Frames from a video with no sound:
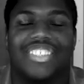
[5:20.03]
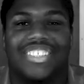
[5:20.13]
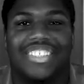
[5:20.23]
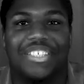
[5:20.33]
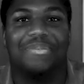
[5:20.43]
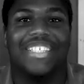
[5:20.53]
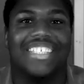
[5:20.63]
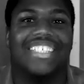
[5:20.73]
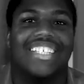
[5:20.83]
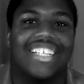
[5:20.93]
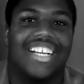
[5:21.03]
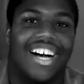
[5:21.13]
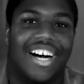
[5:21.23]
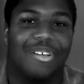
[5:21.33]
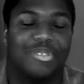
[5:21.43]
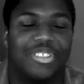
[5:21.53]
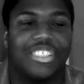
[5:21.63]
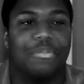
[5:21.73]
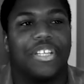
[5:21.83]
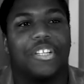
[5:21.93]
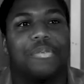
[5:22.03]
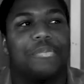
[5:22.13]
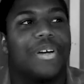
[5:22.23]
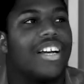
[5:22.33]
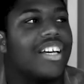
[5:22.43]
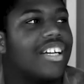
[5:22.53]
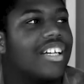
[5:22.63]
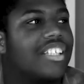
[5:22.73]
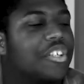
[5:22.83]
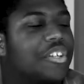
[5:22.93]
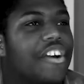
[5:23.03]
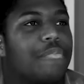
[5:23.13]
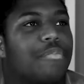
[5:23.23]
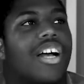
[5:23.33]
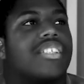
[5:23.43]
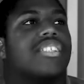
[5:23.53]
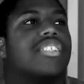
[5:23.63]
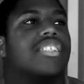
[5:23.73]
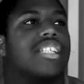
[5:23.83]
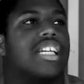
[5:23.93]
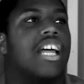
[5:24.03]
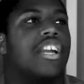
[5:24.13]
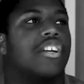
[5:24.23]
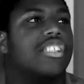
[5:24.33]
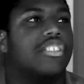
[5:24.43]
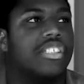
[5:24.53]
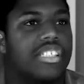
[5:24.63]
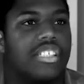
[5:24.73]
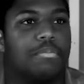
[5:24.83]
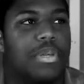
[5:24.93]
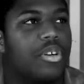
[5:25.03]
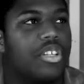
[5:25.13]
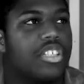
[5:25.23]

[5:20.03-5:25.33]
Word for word: Oh, man. So tell me a little about your creative process, because I noticed you did some people on your